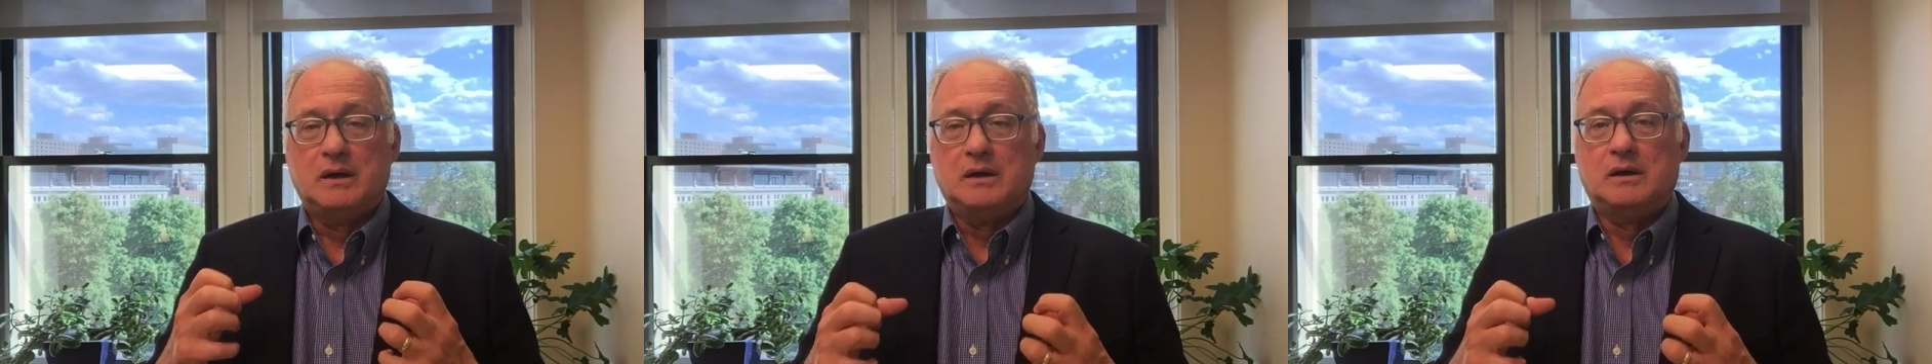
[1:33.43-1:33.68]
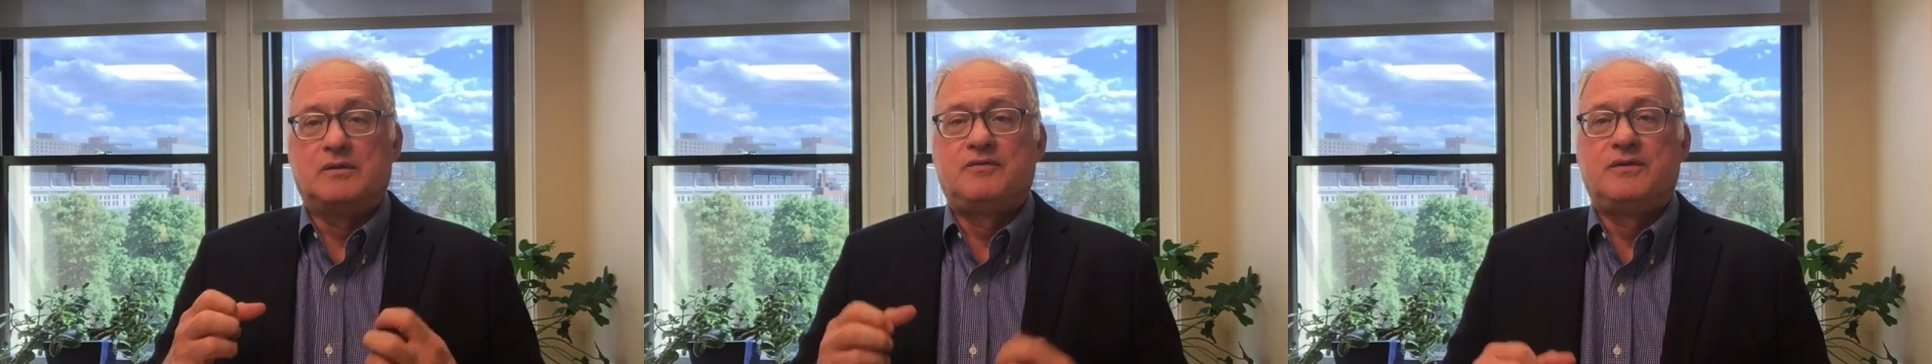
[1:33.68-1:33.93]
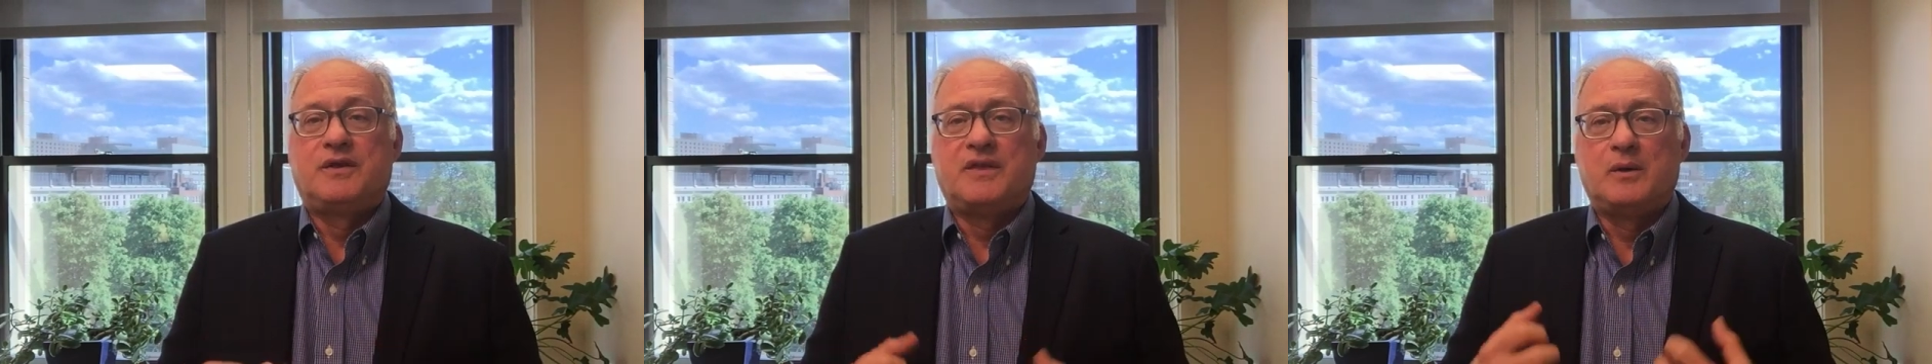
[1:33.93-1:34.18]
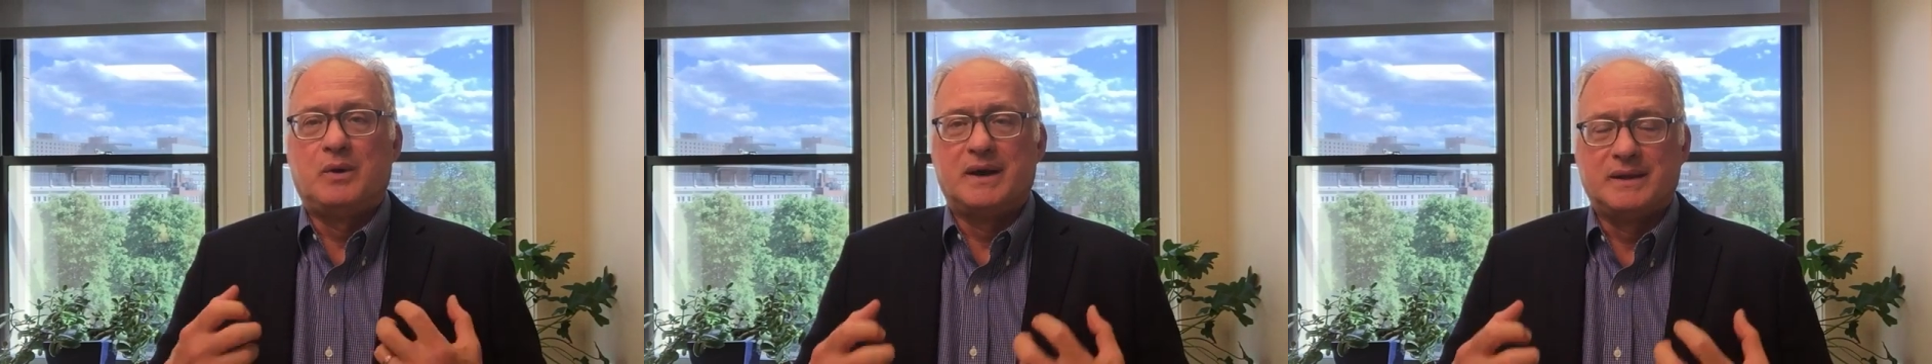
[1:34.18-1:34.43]
oomph that
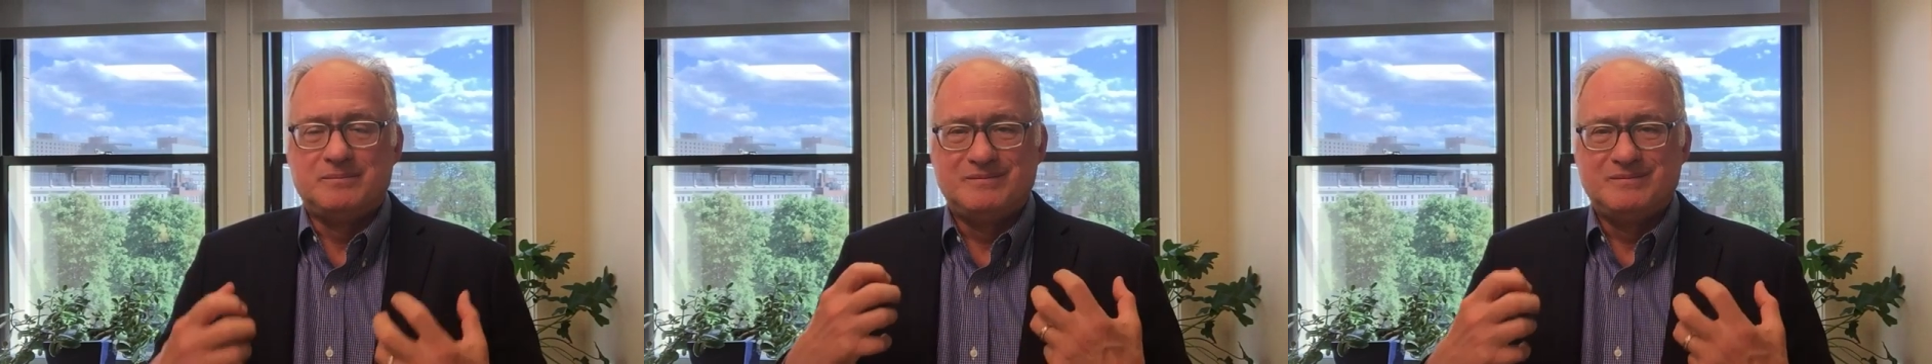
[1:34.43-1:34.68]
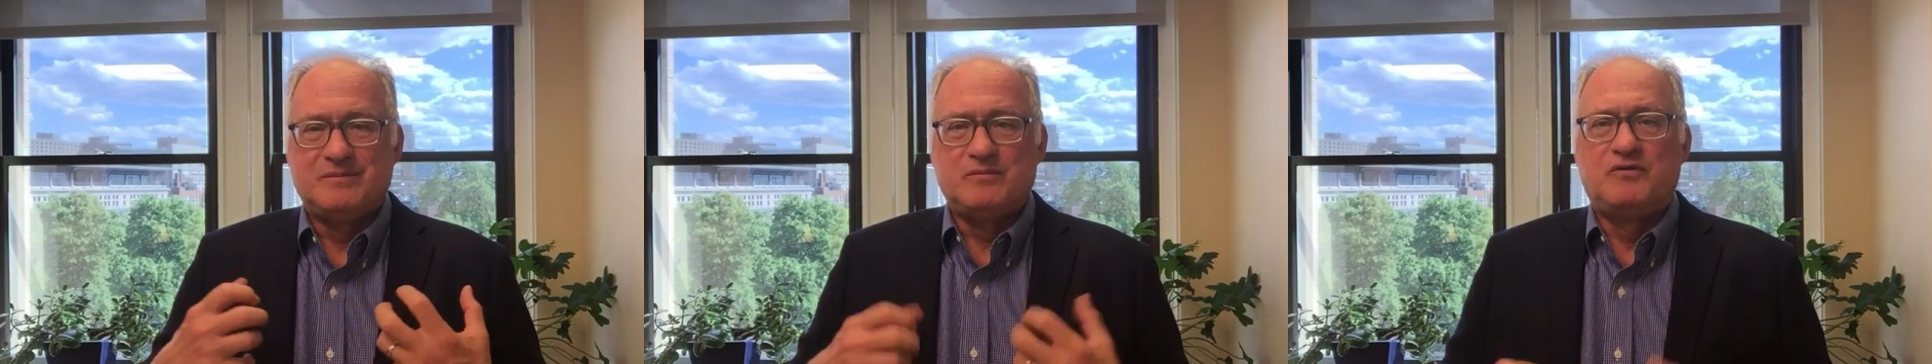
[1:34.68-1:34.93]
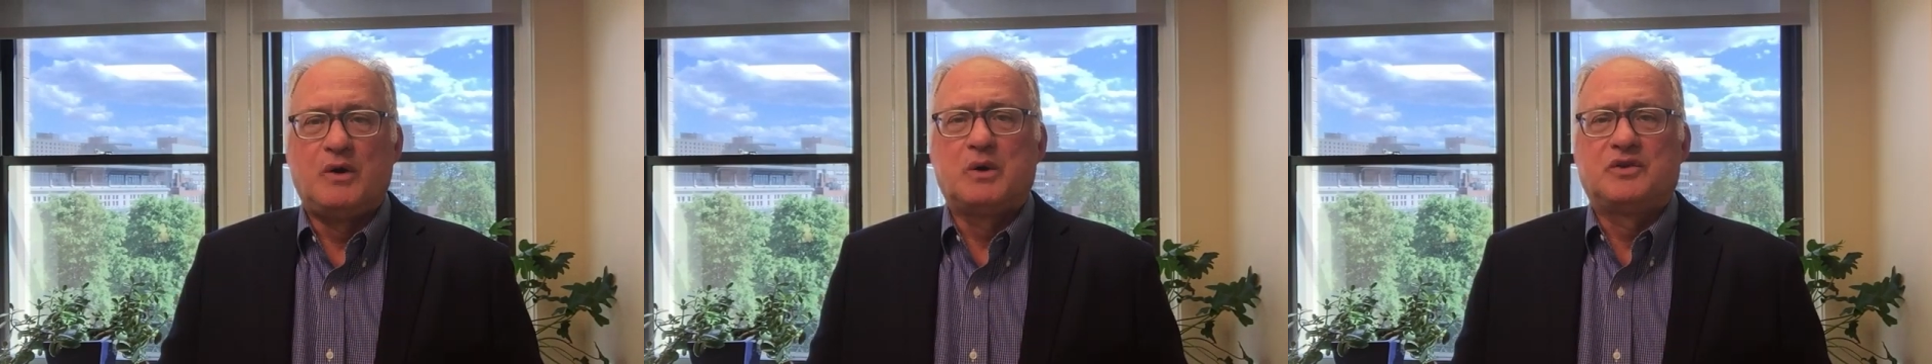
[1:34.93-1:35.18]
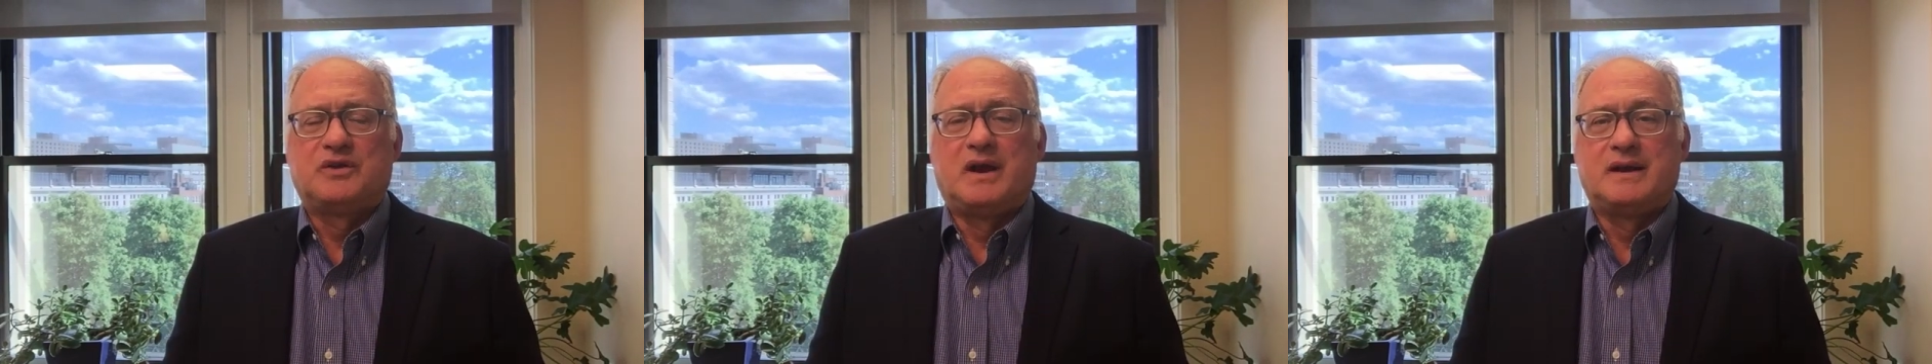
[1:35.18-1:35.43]
they want to
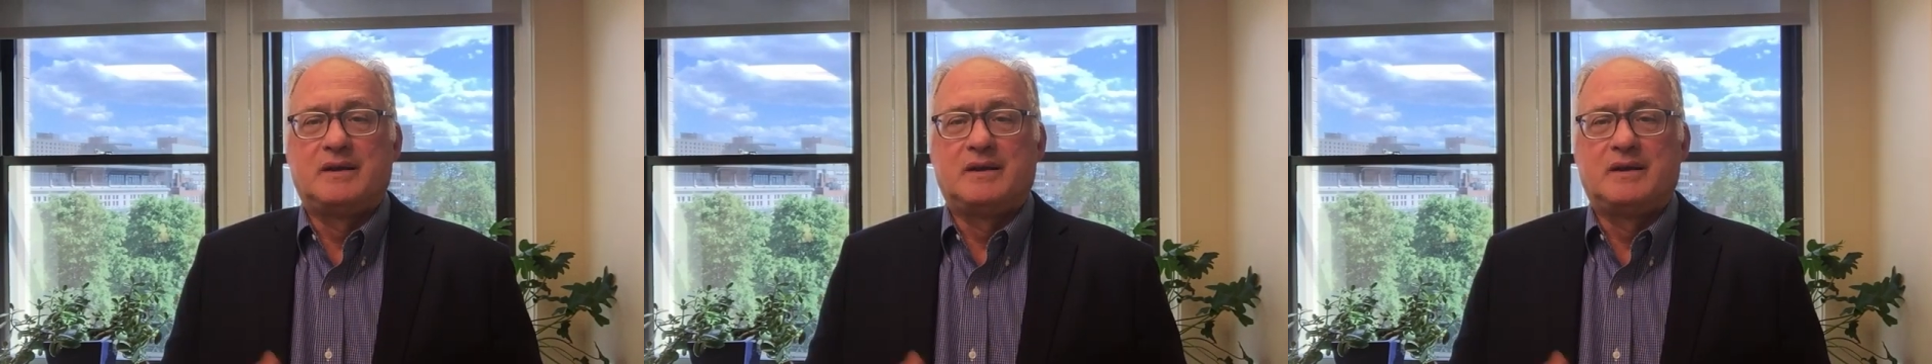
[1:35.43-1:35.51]
focus on.